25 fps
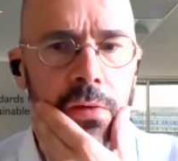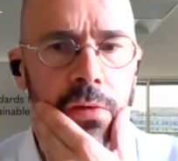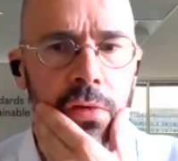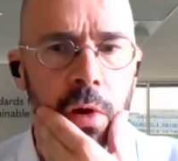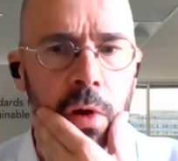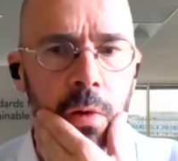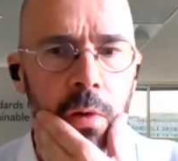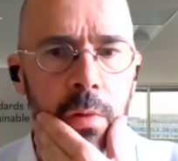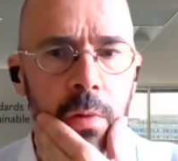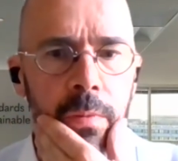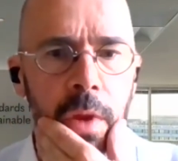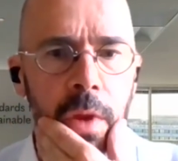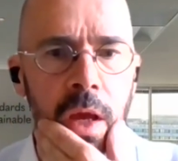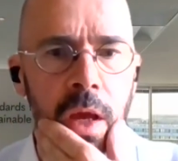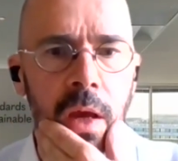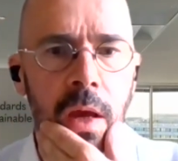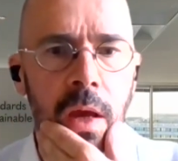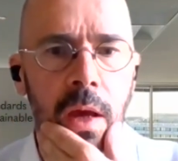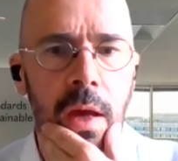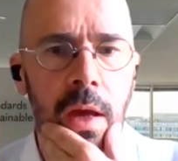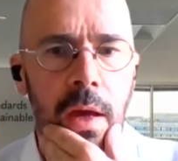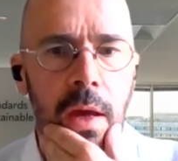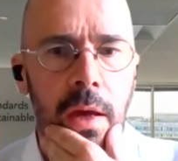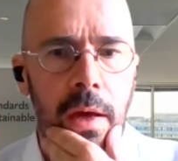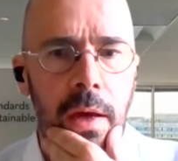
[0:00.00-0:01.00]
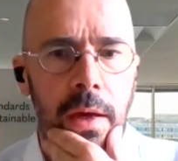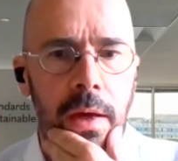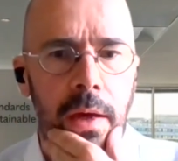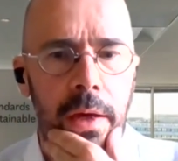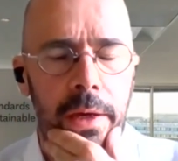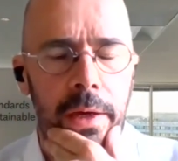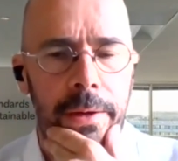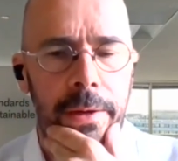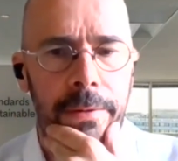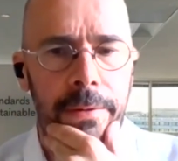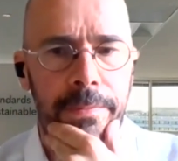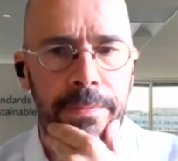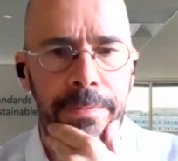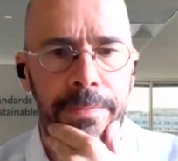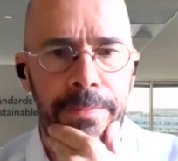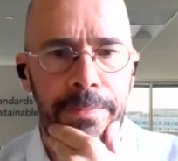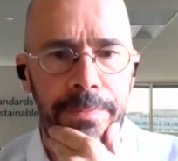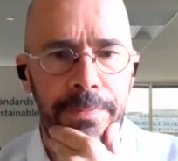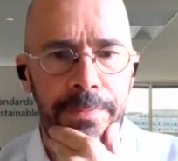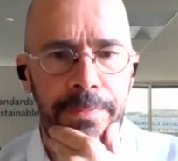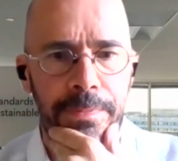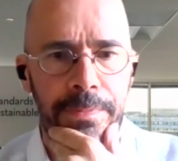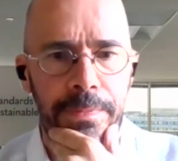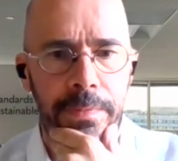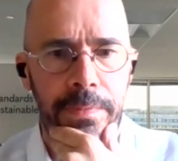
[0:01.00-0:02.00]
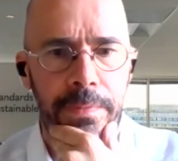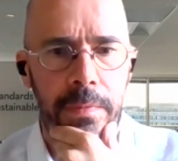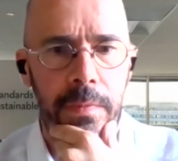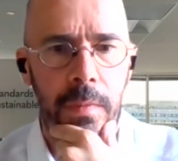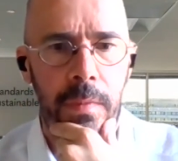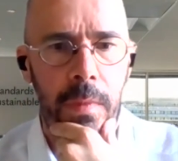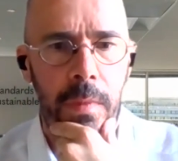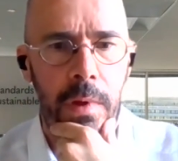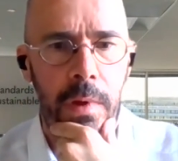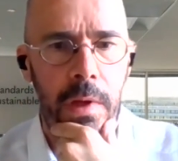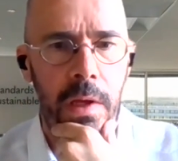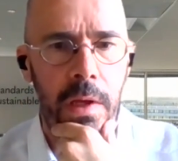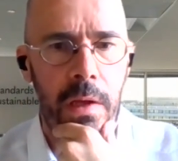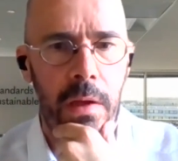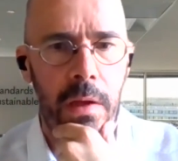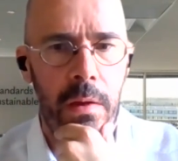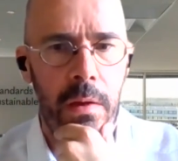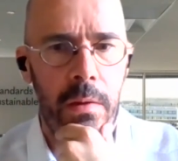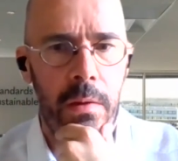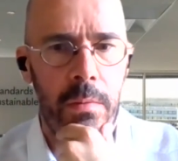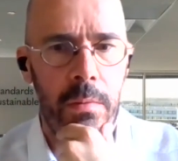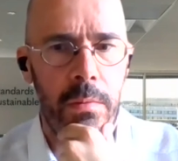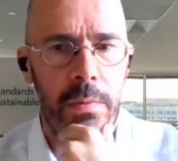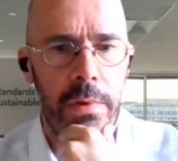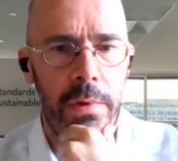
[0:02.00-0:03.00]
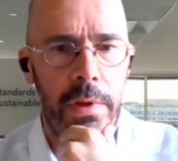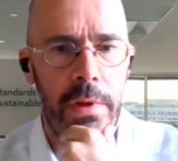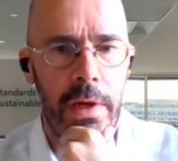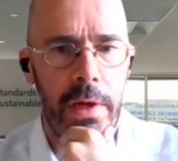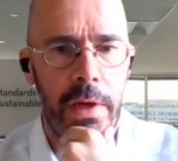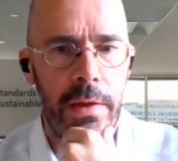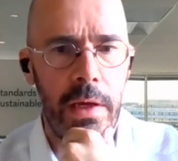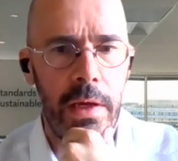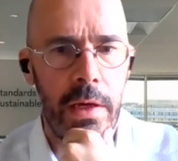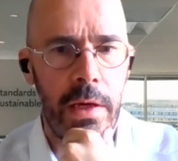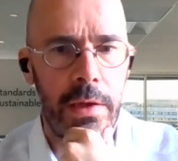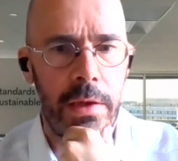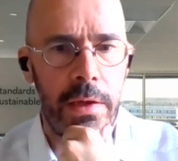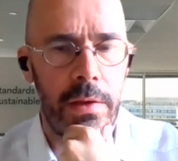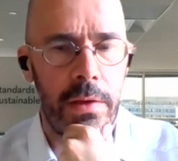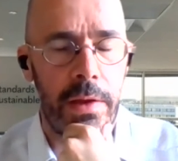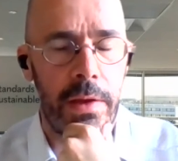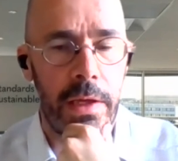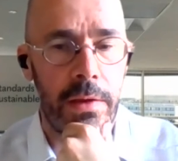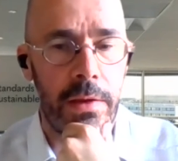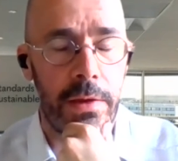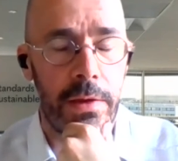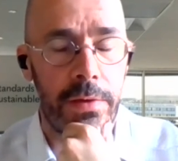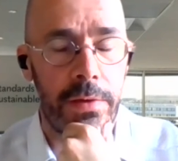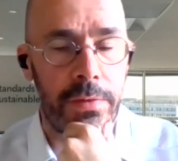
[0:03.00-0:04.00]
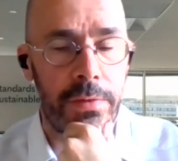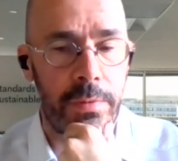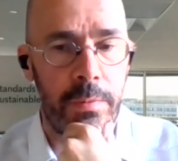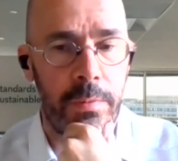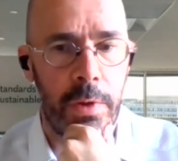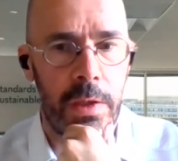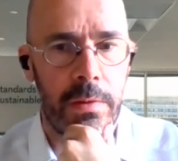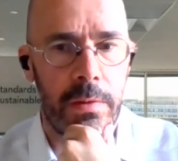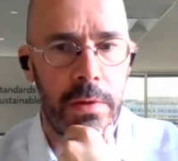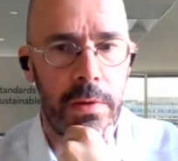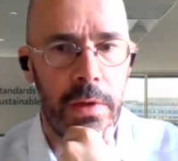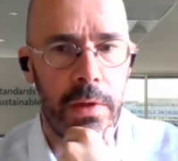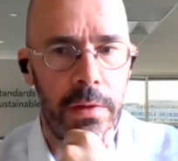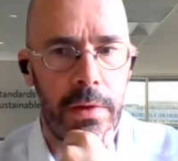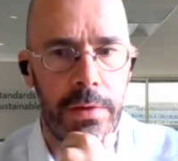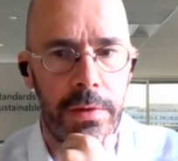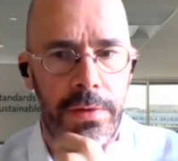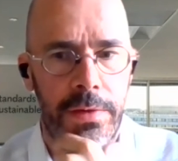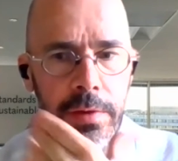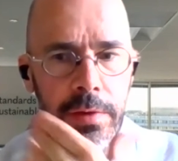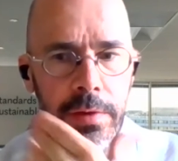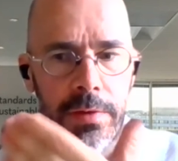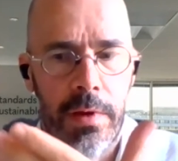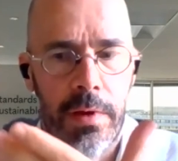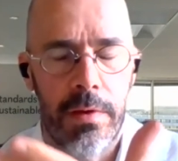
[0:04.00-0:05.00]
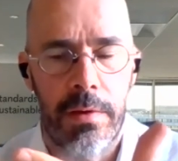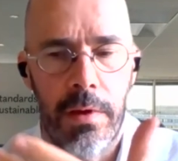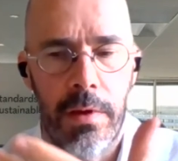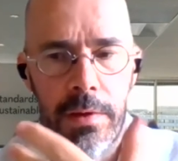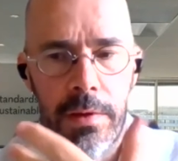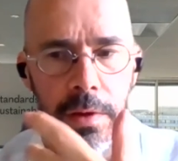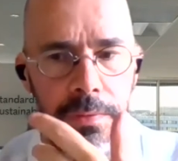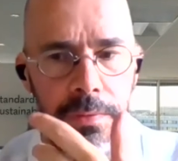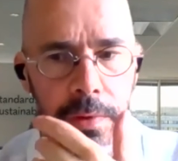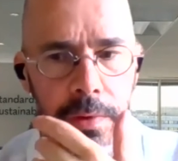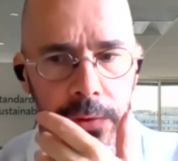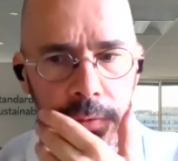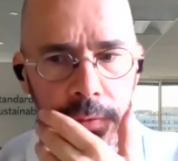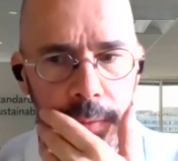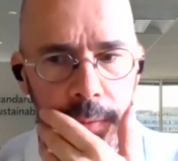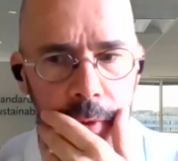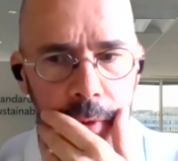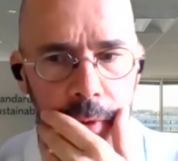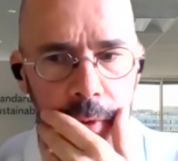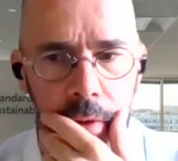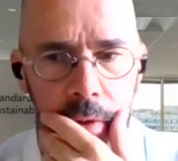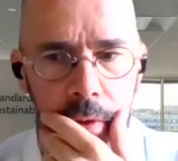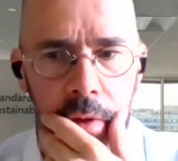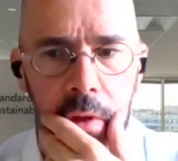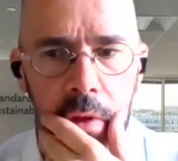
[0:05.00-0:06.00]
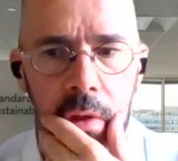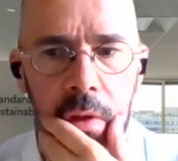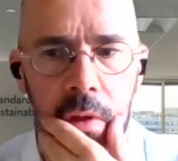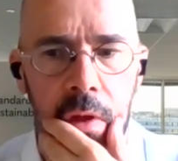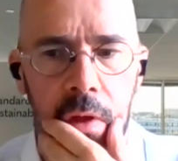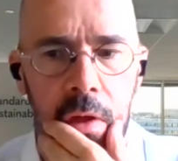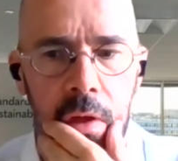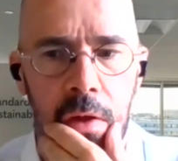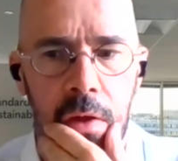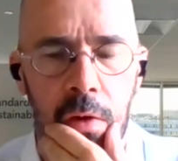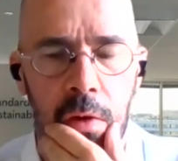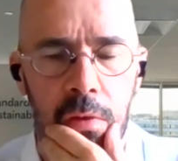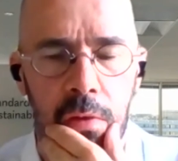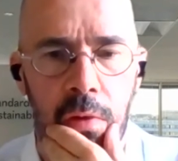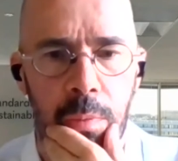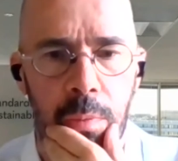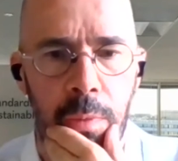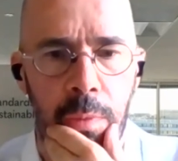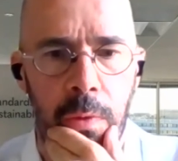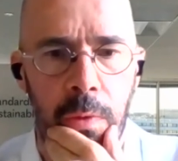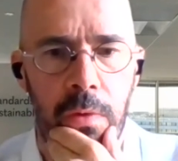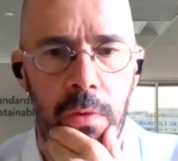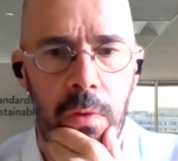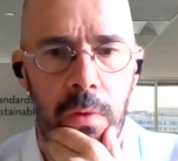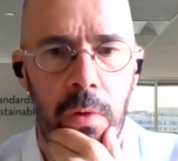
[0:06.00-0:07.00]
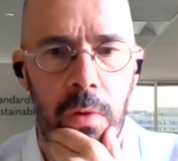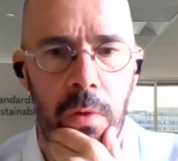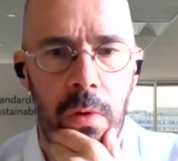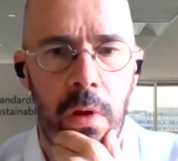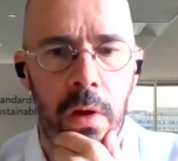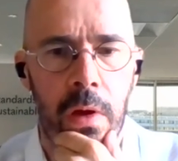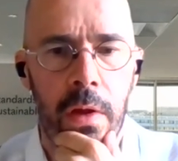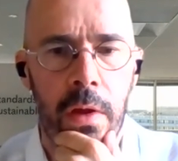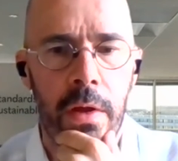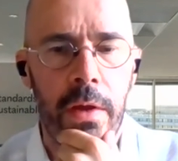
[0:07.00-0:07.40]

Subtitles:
So the idea then is, well, this is the difference with the Kyoto Protocol.